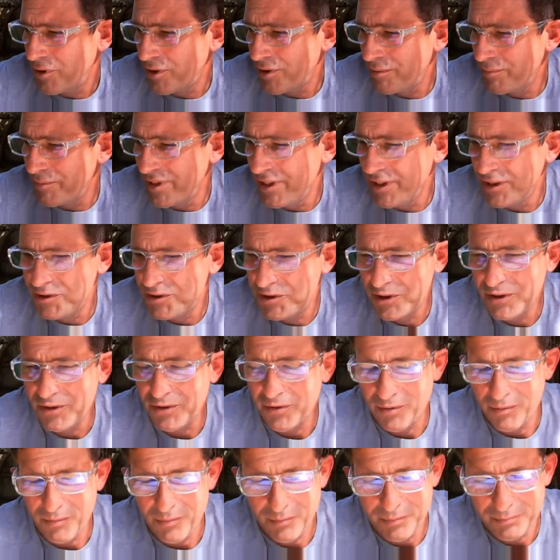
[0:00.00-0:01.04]
Nation,
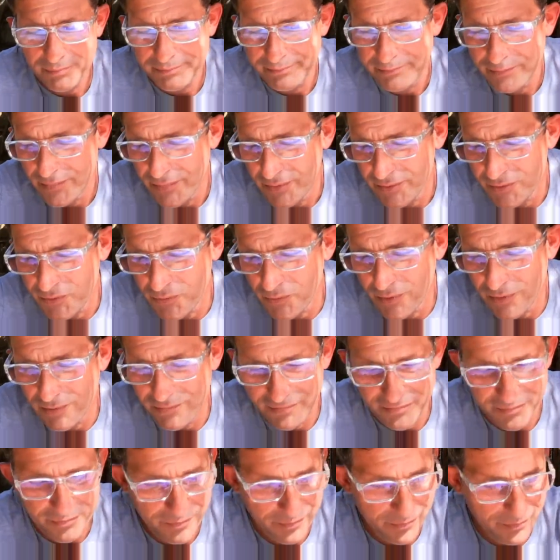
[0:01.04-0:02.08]
or was one
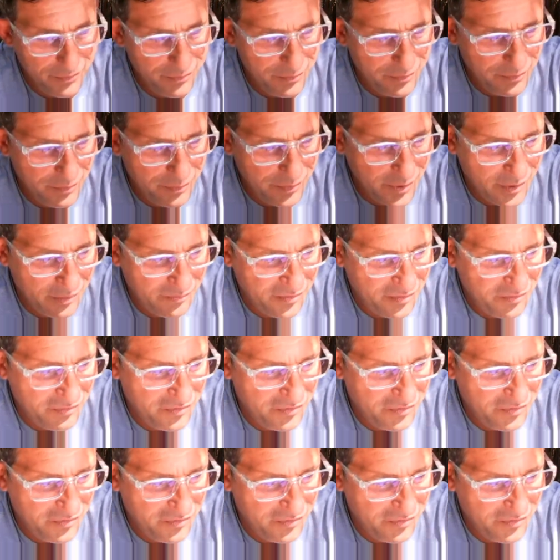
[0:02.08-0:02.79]
of one of the